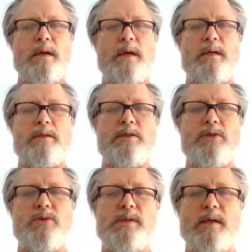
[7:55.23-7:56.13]
and it
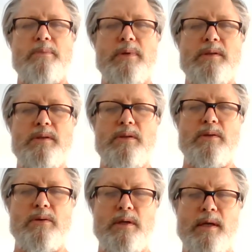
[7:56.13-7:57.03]
shoots up into
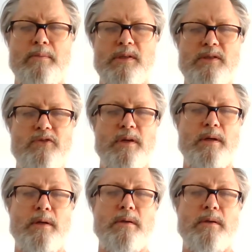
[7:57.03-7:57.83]
the atmosphere.